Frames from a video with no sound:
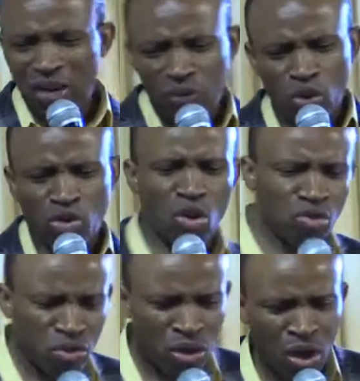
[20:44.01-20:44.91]
father had no
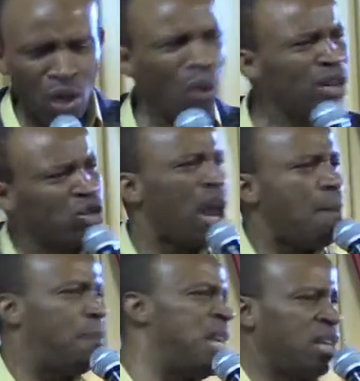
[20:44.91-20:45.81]
son, why
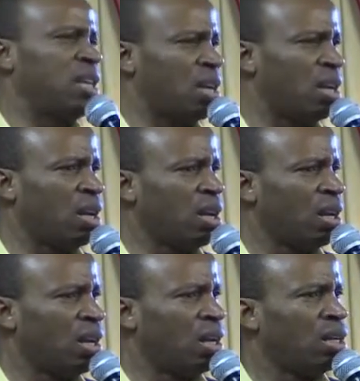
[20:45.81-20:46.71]
should I be
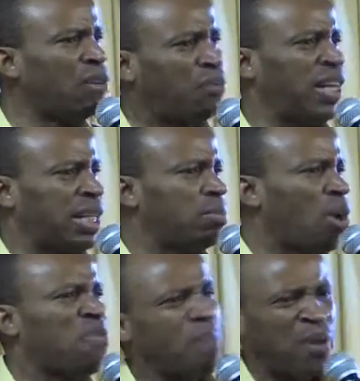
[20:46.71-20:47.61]
the
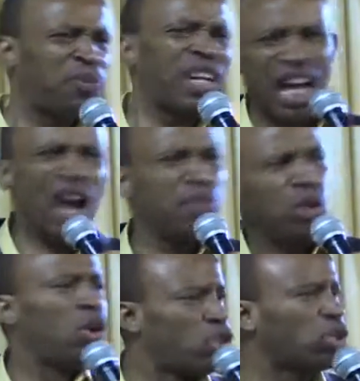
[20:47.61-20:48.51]
victim of my father
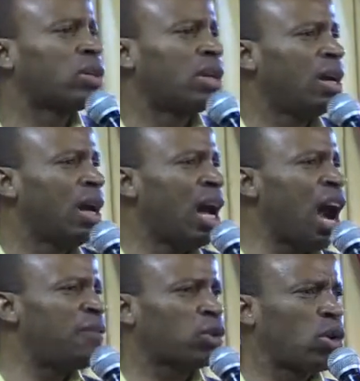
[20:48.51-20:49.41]
having no son.
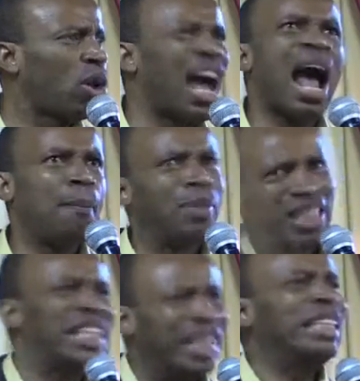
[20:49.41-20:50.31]
After all, I
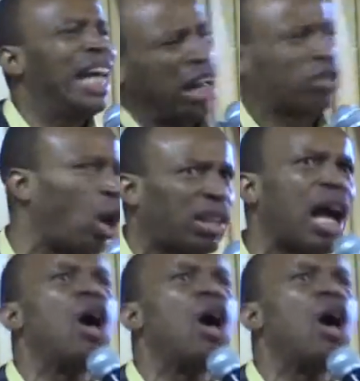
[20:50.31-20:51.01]
am still a